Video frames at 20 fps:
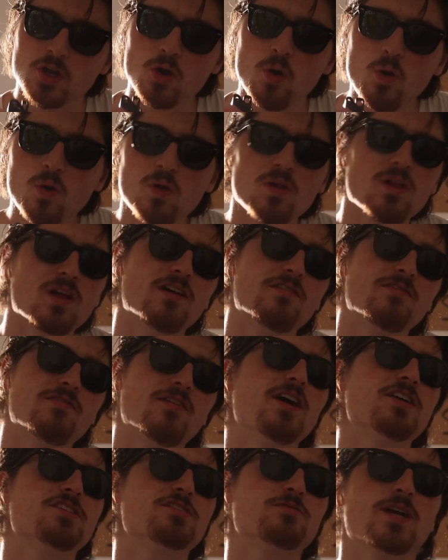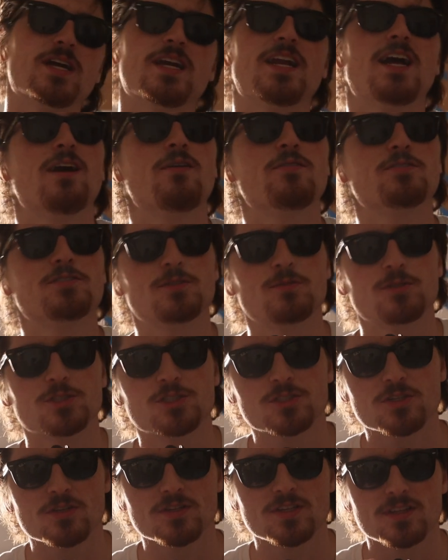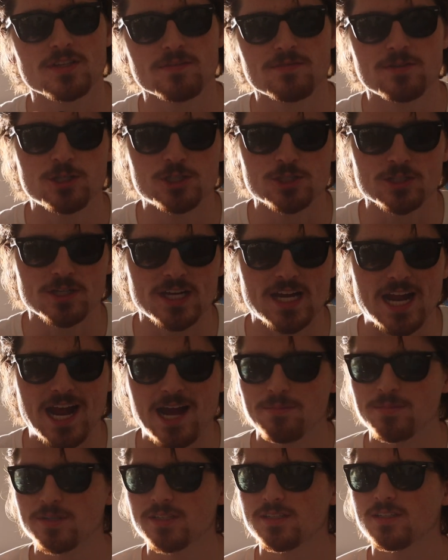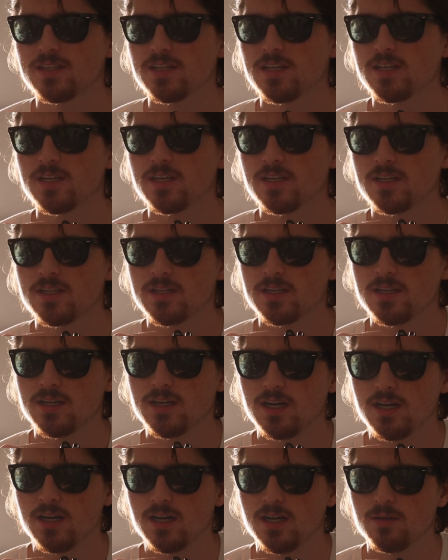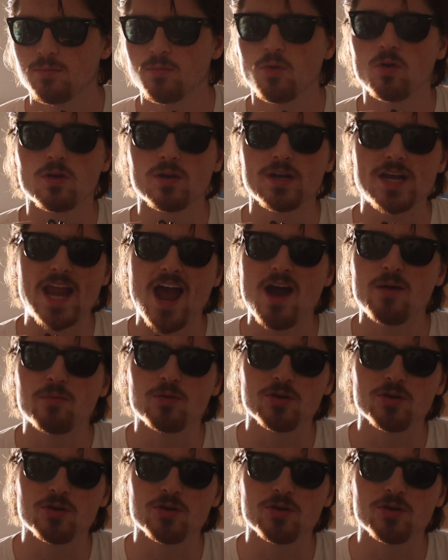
goal of us right now is to ensure that the future can happen more now